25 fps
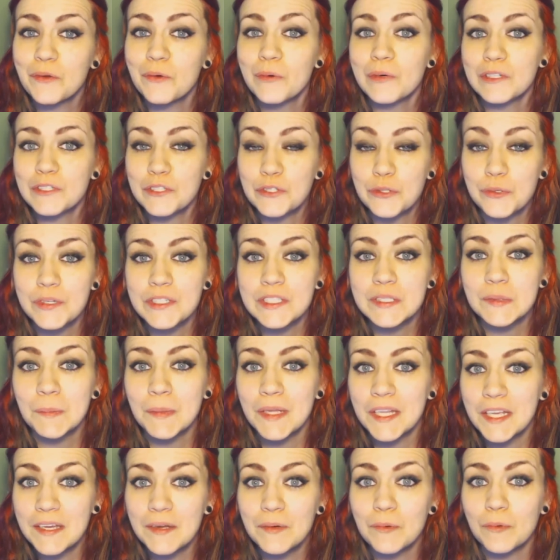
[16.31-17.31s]
who enjoys
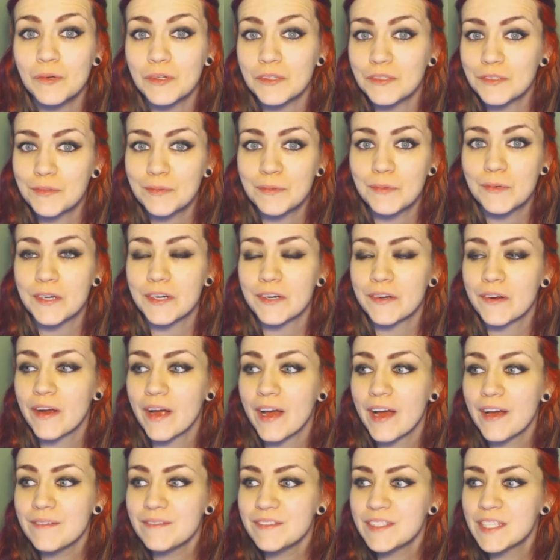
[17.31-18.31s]
playing World of
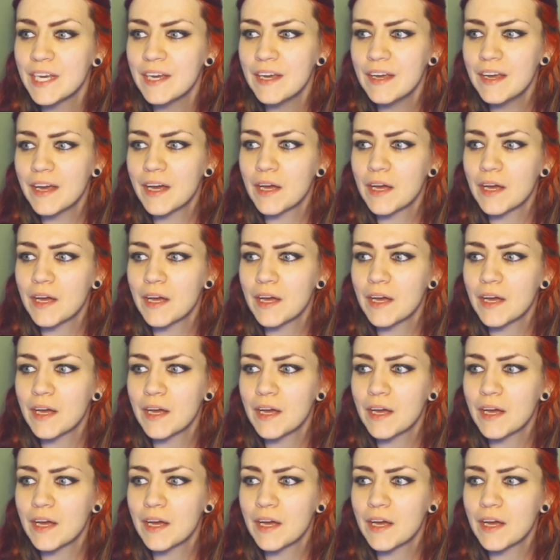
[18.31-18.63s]
Warcraft.